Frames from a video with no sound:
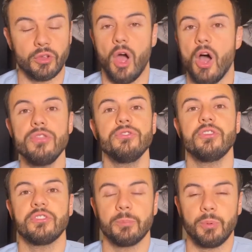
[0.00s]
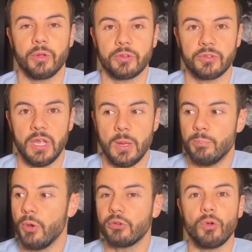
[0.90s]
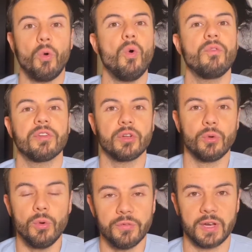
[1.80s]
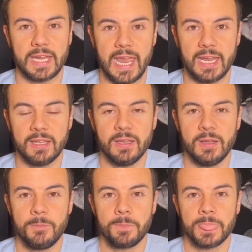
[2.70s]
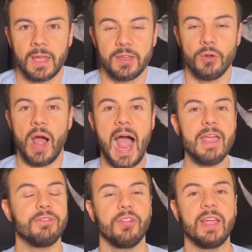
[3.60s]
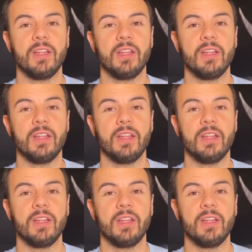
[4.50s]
hundreds of books over and over again. You know, I've